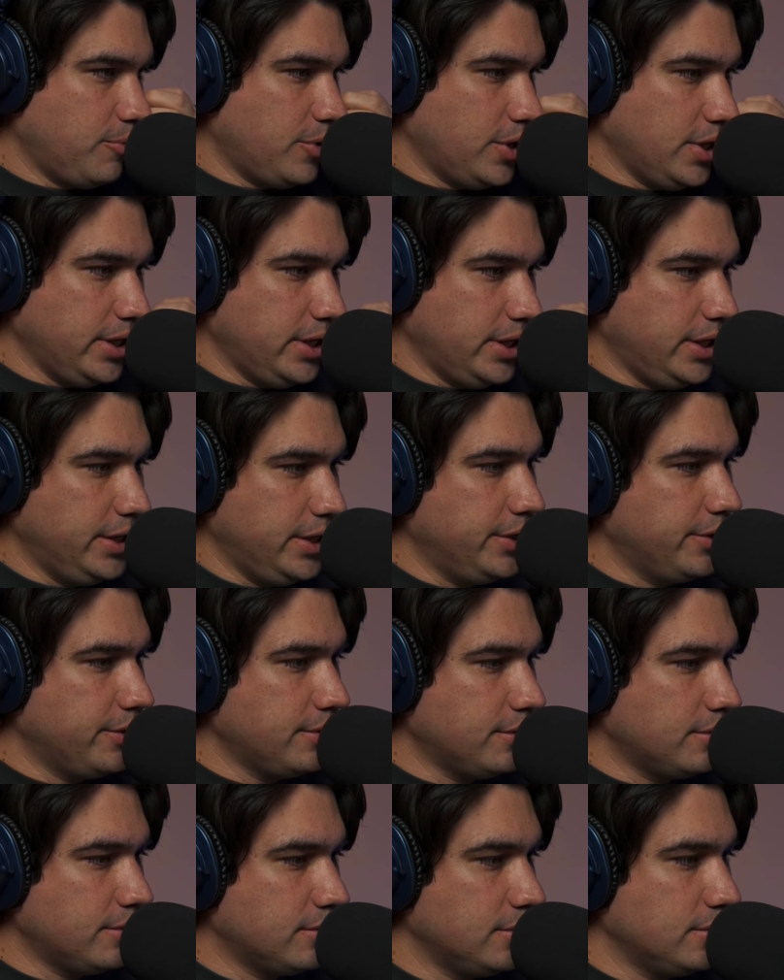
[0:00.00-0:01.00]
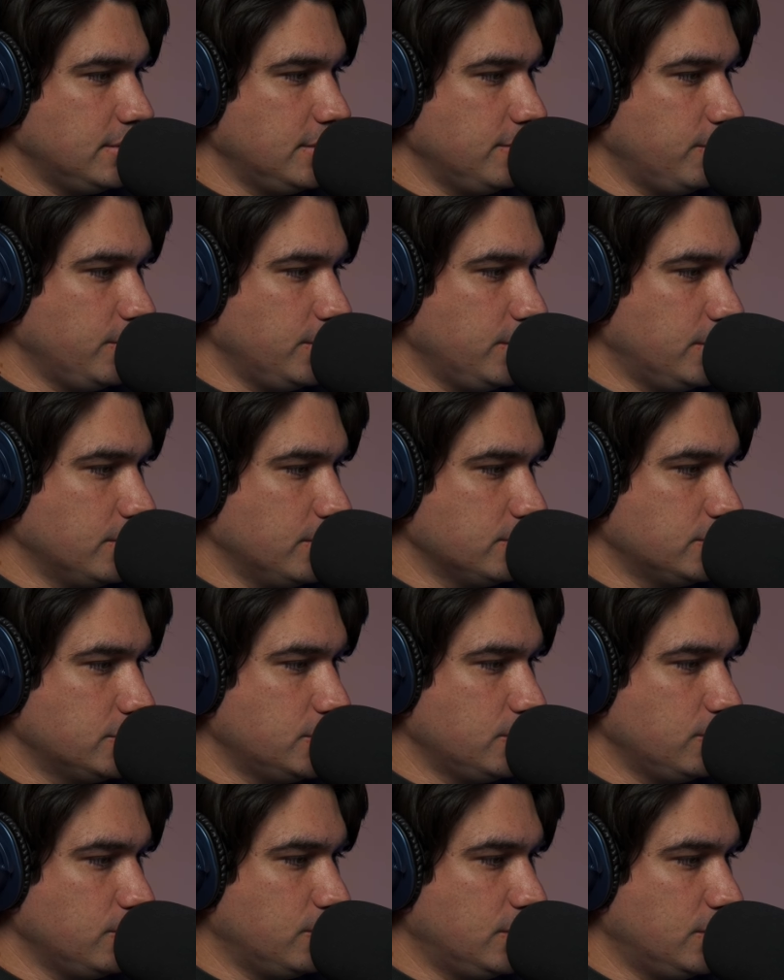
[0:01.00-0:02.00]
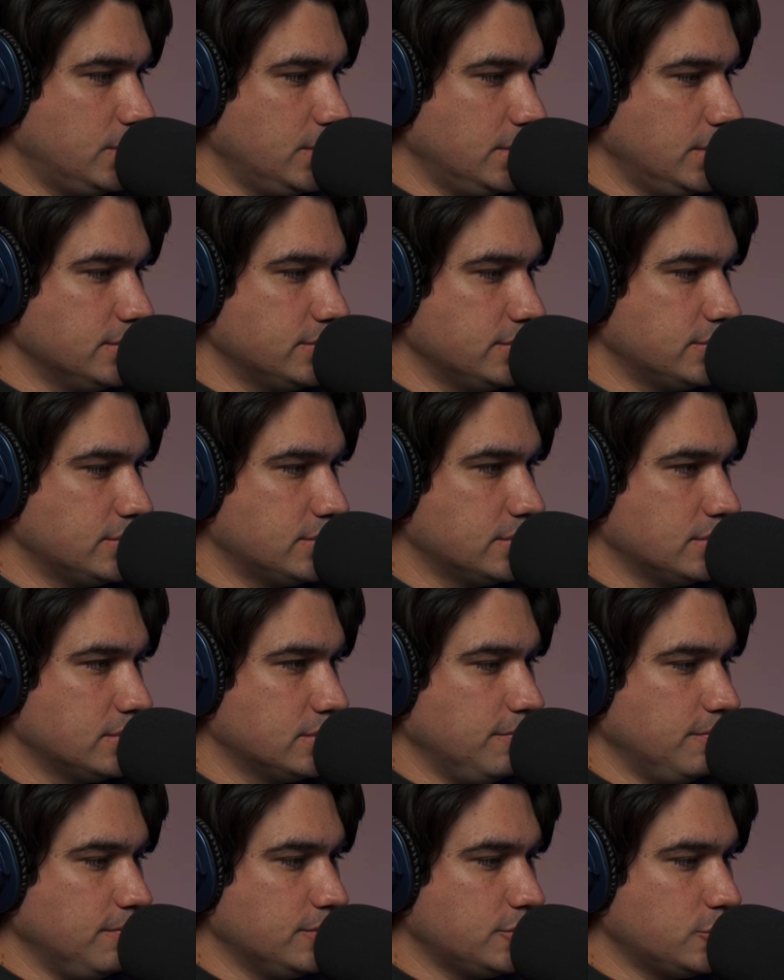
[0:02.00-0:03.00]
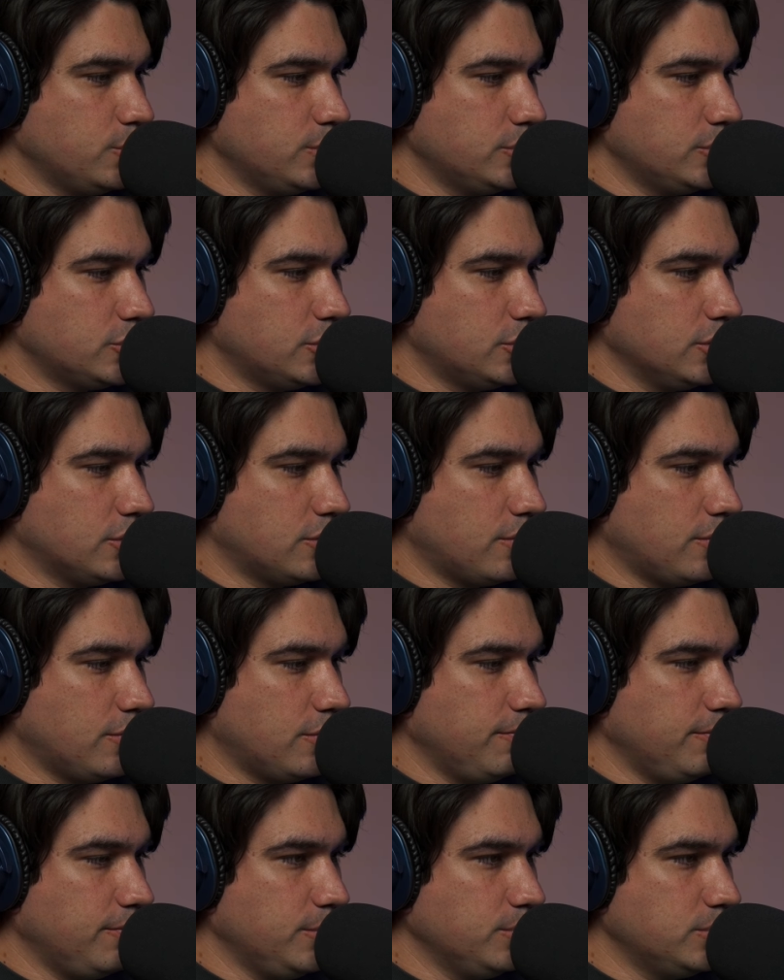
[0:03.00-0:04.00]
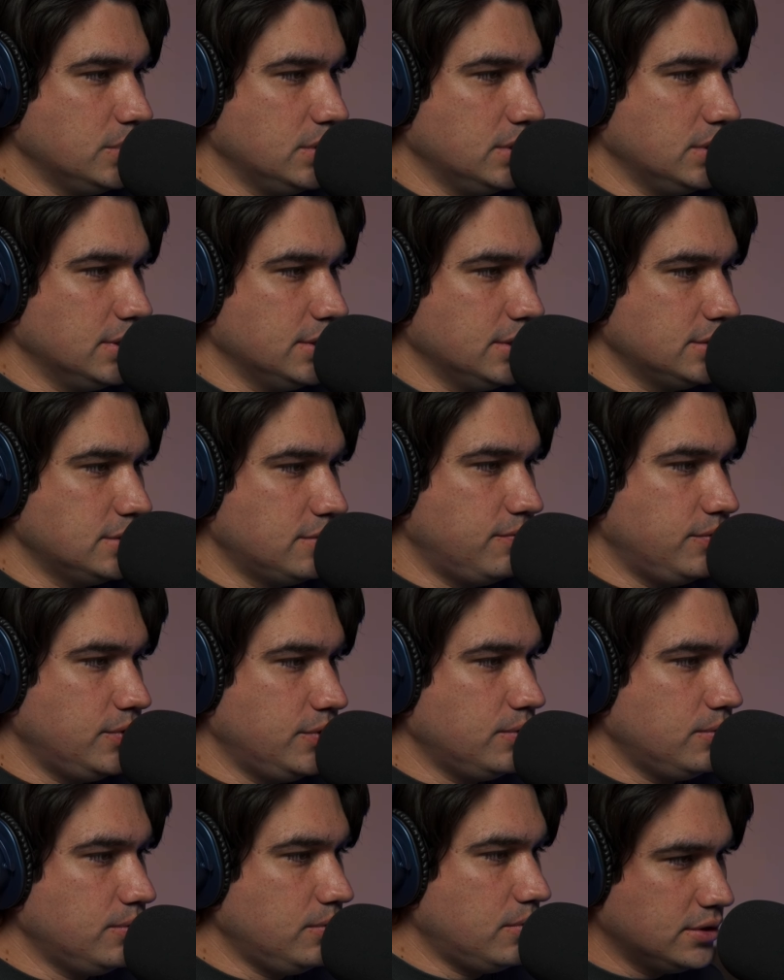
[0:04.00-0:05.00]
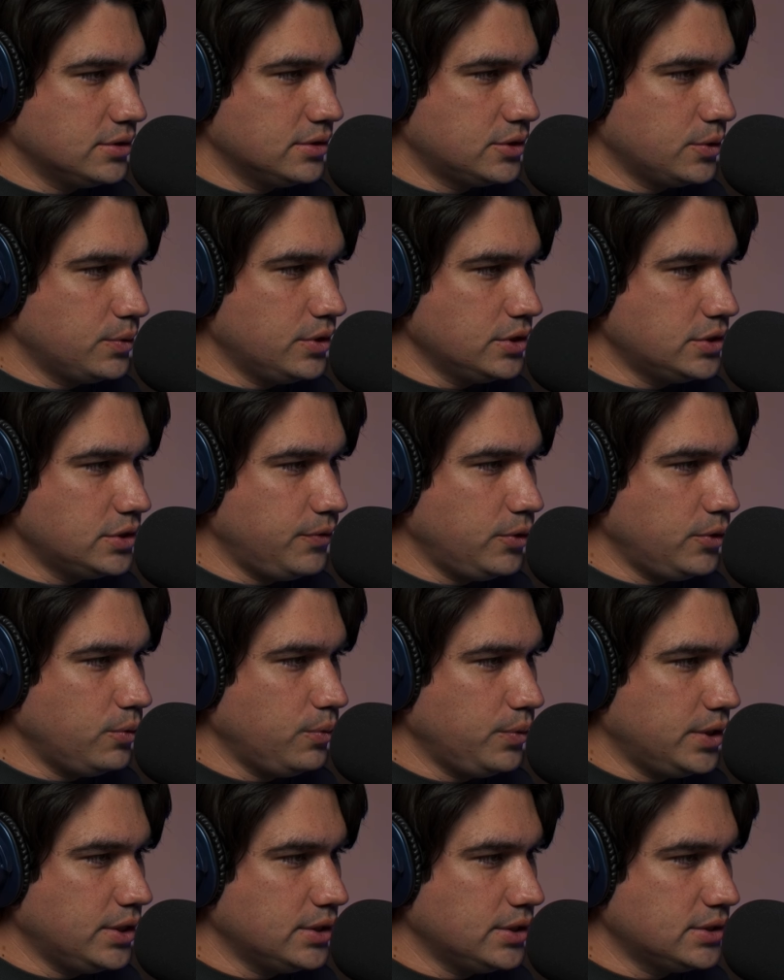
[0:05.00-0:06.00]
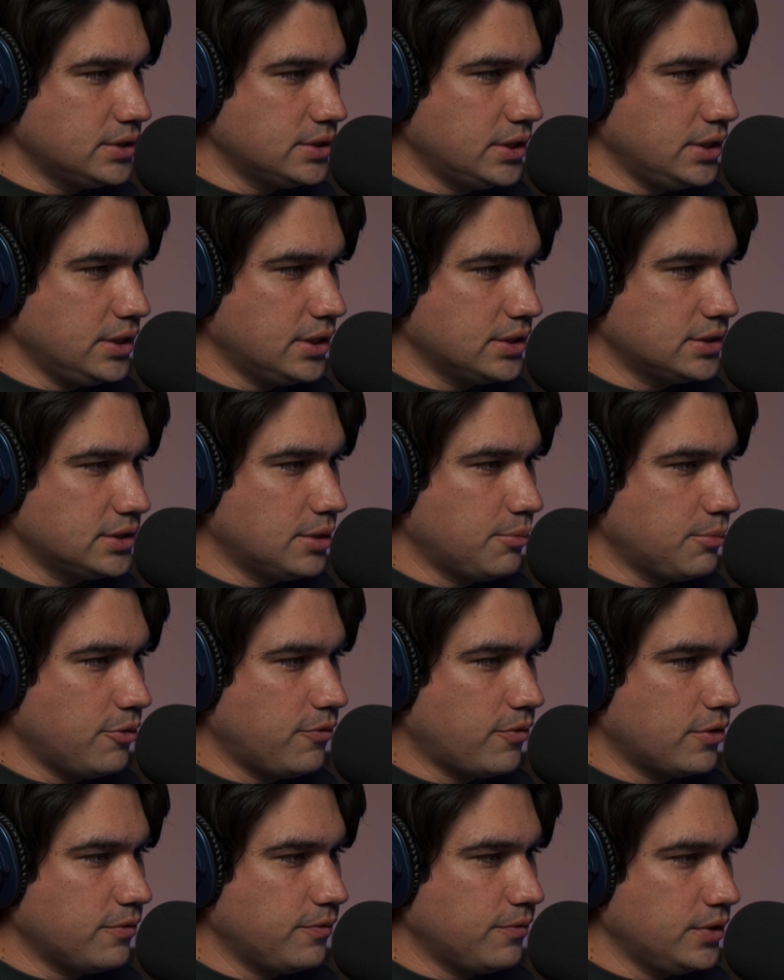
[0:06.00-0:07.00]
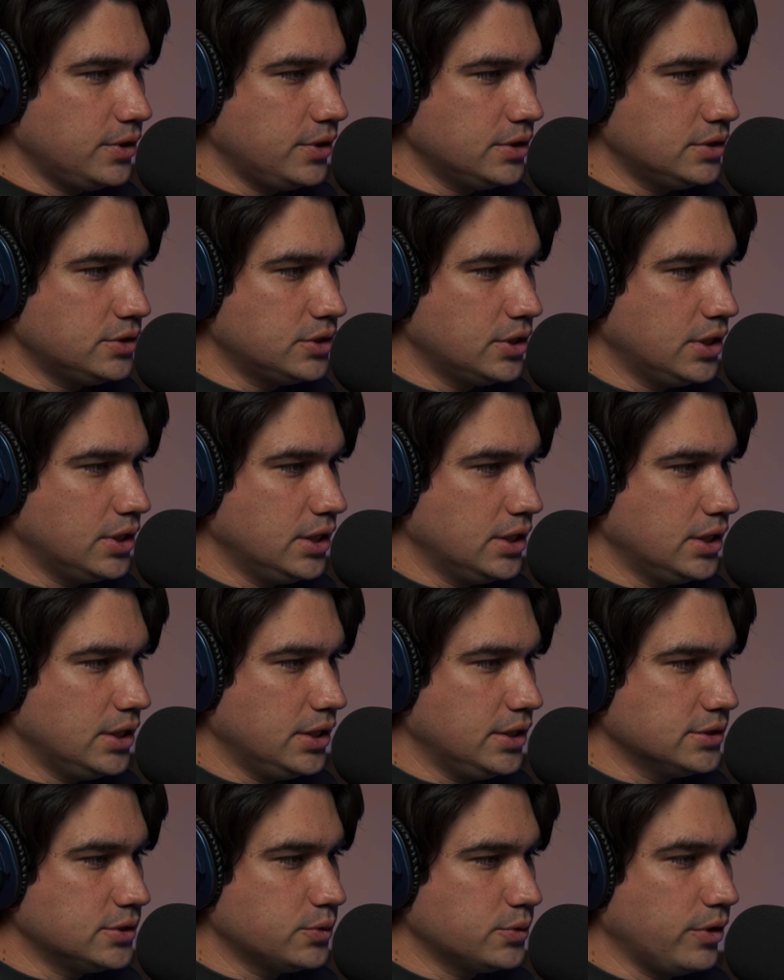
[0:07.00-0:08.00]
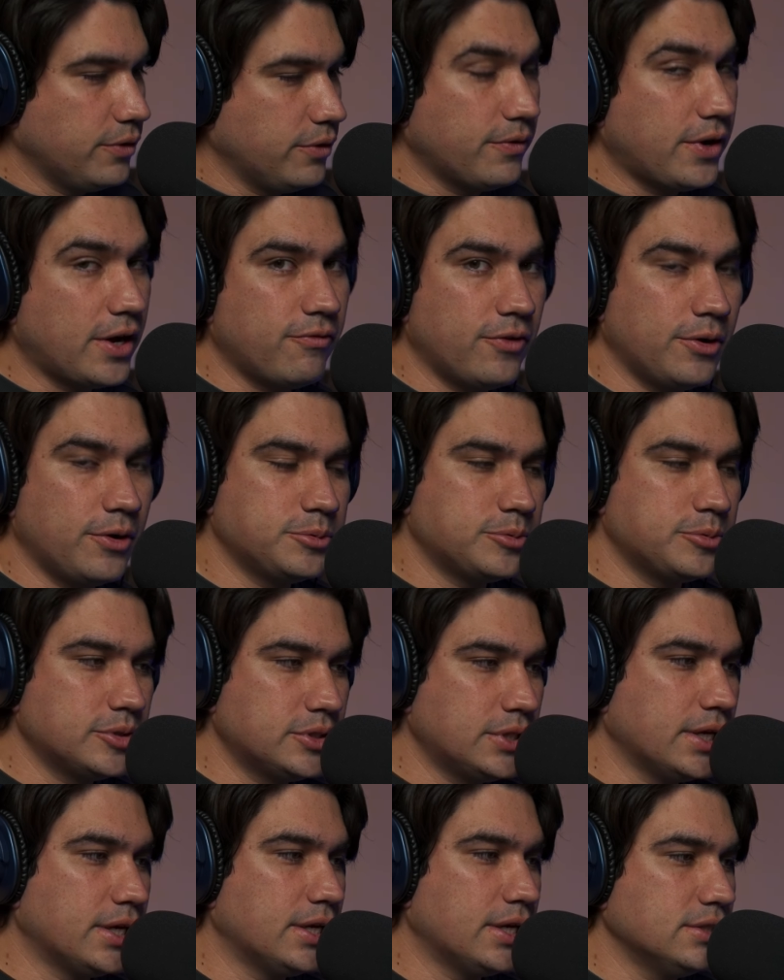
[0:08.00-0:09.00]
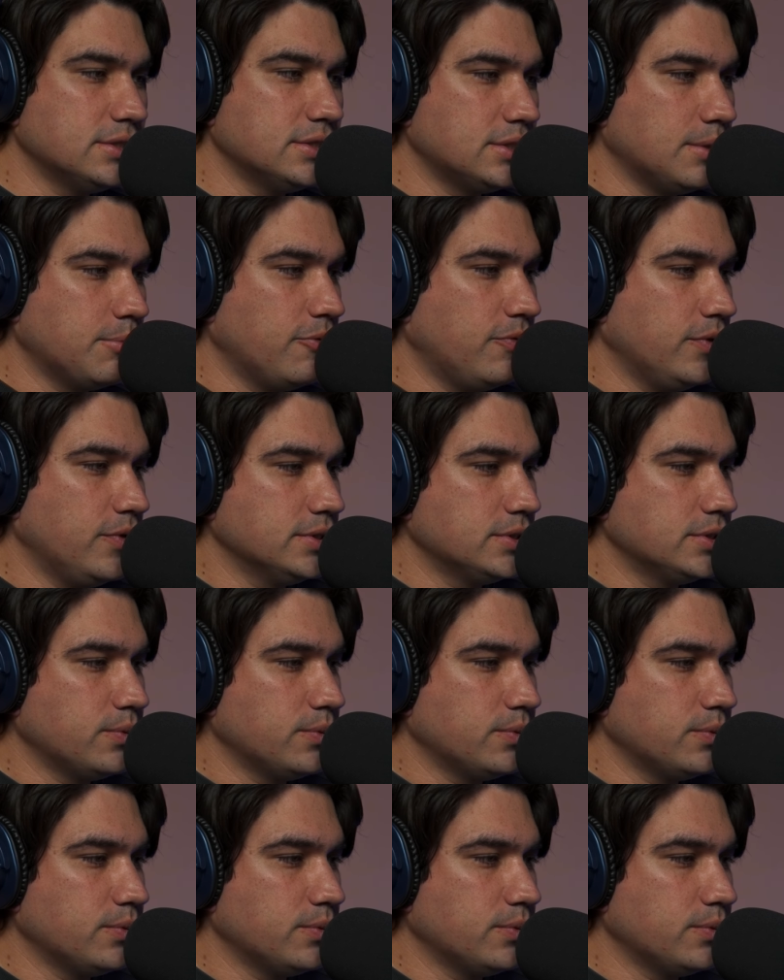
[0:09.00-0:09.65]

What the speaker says: rate here. If we go to this, switch the current view to list view. So in this view, we can see that some of our footage is 25 frames per second, some of it is